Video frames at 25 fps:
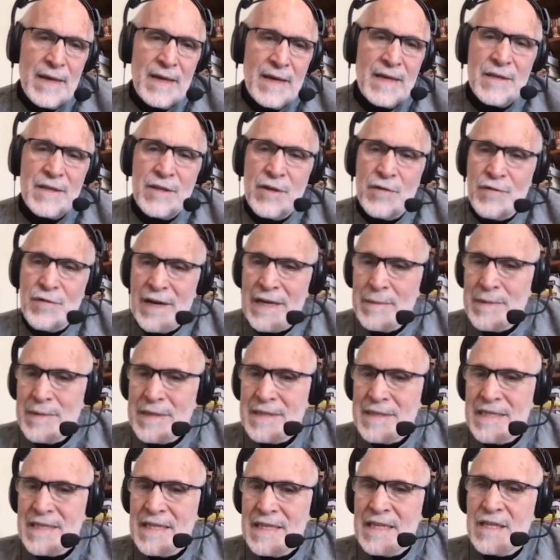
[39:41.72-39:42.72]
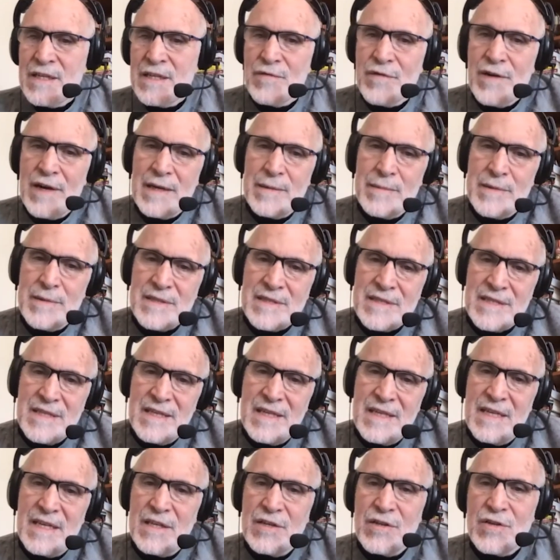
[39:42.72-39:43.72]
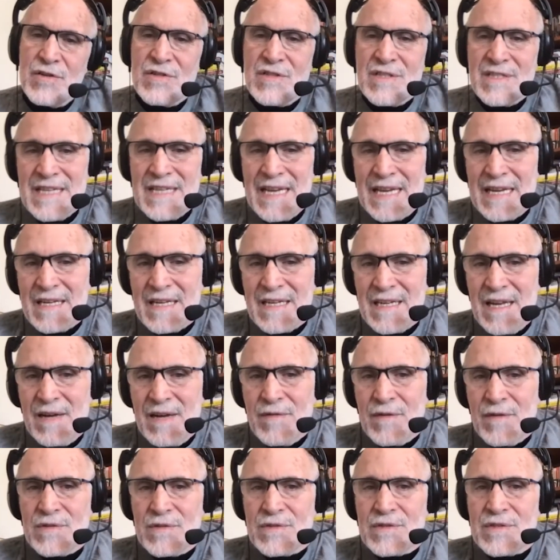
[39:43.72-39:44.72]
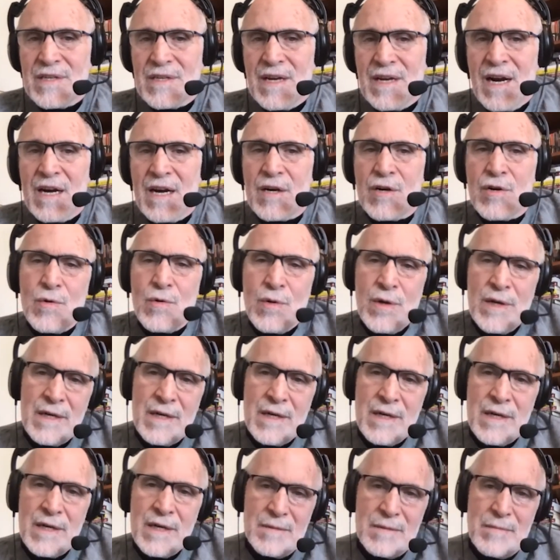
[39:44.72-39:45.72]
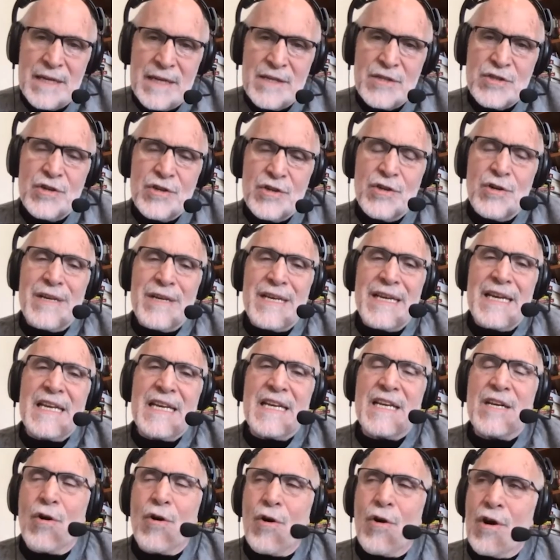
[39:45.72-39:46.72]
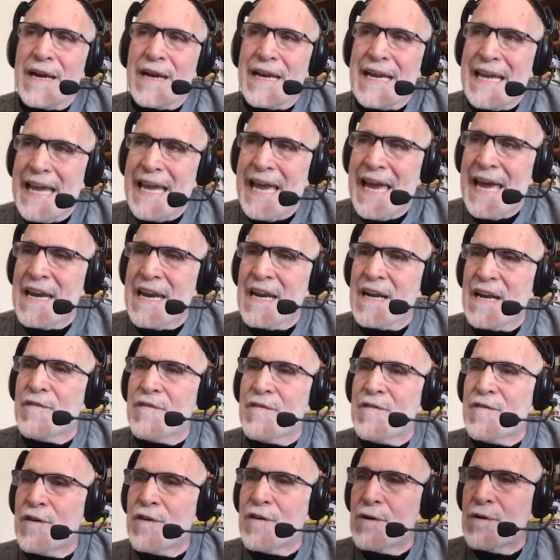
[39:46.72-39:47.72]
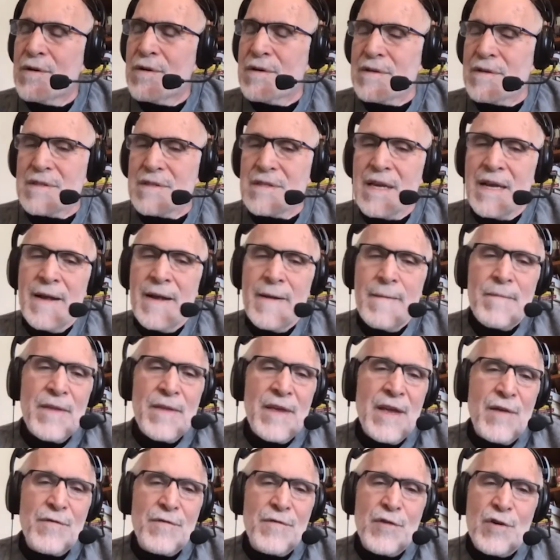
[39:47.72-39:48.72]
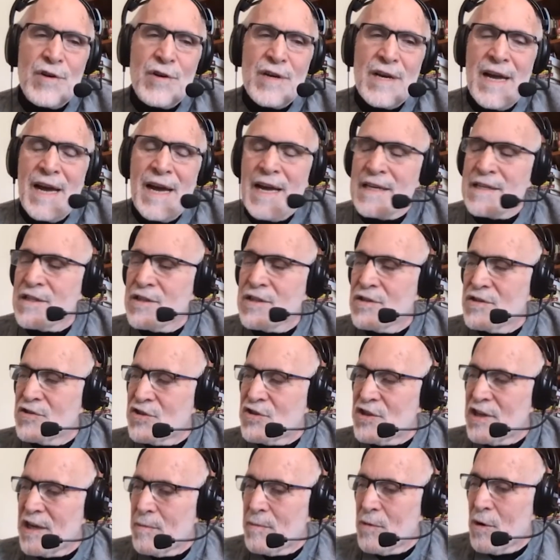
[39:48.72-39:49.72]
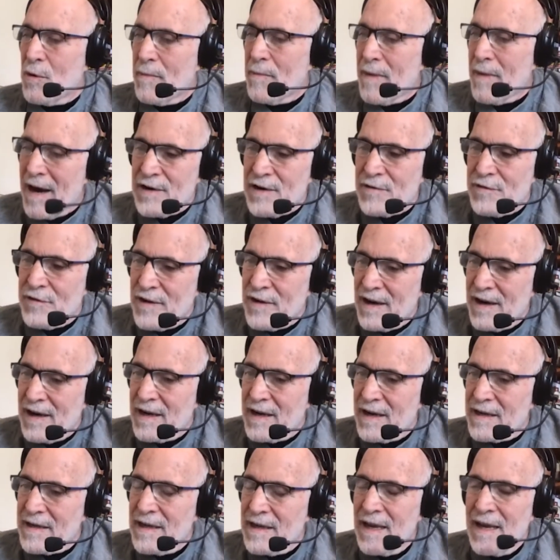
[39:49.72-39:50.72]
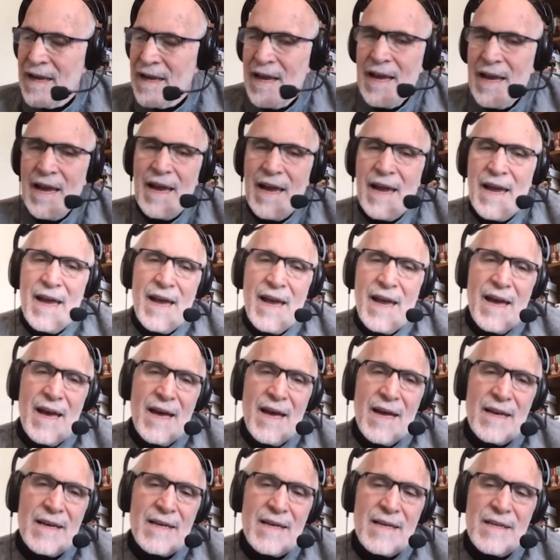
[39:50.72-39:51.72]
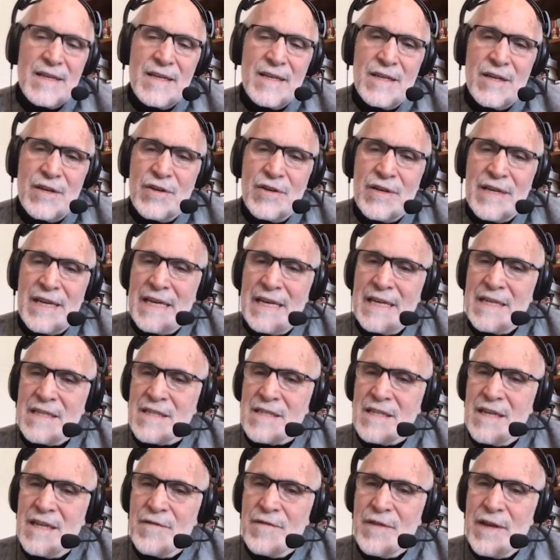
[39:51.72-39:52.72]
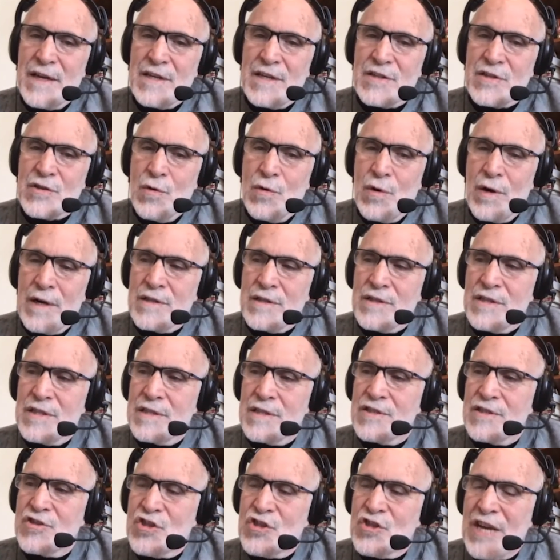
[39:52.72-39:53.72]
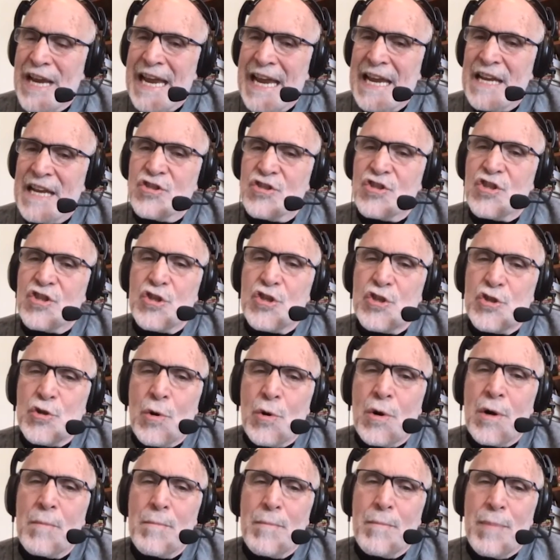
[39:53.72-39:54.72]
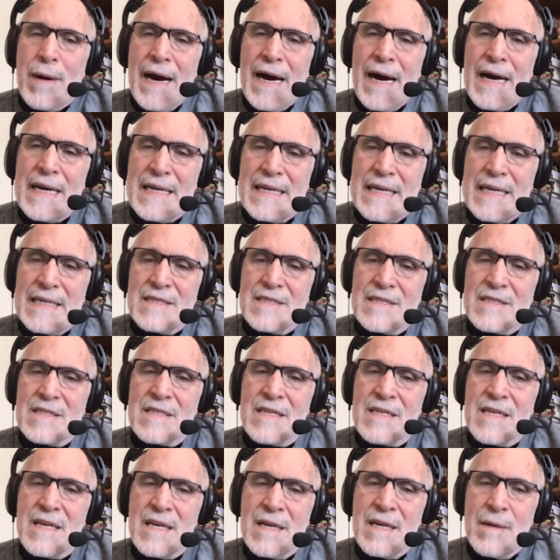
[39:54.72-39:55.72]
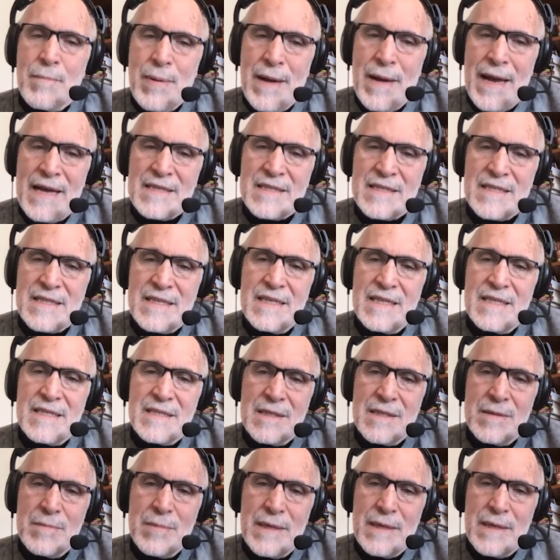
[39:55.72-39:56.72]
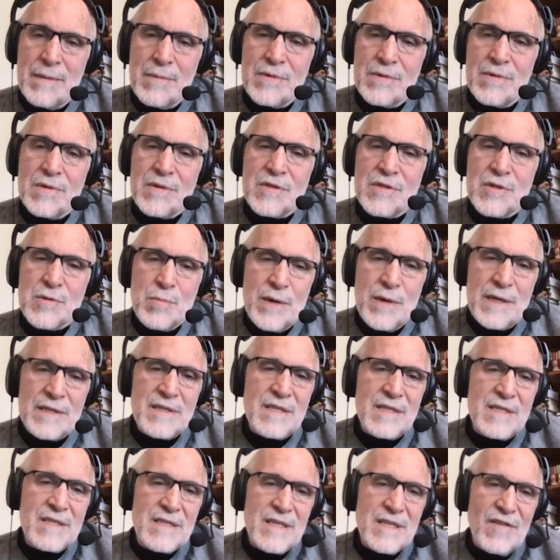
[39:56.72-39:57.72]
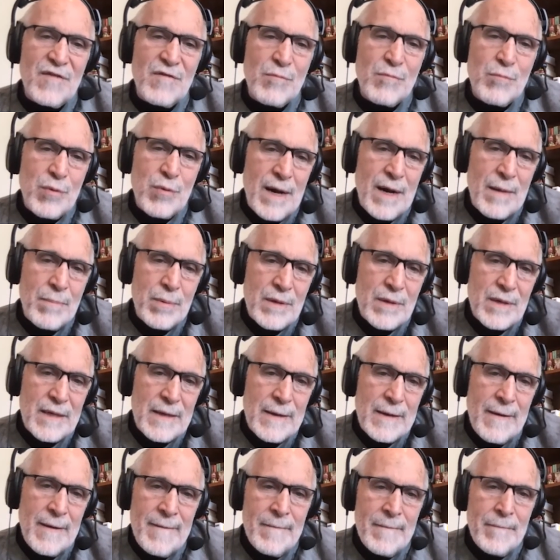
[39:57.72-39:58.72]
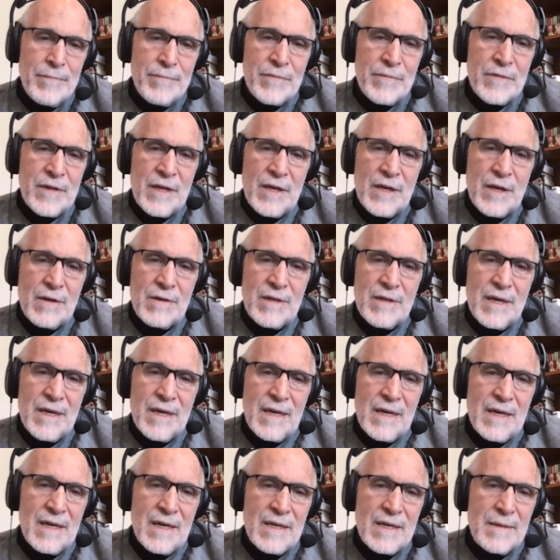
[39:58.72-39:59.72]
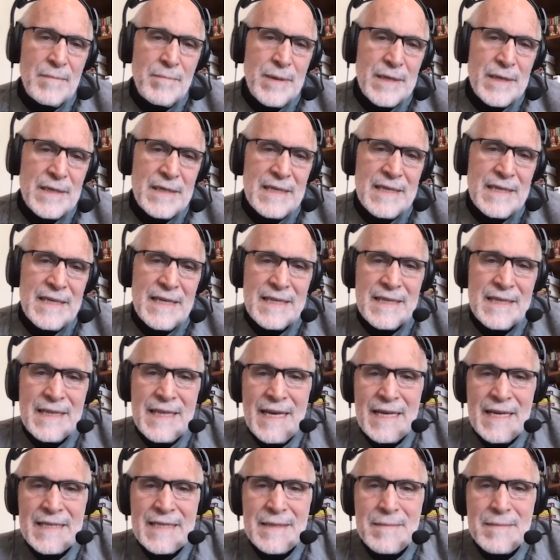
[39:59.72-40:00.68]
Your vitamin D, your vitamin C, your zinc levels are critical. Make sure you're eating organic foods. If you're not, you're GMO modified, and you know you're getting stuff that is going to change your body's capacity to be able to express itself properly. You know, but get that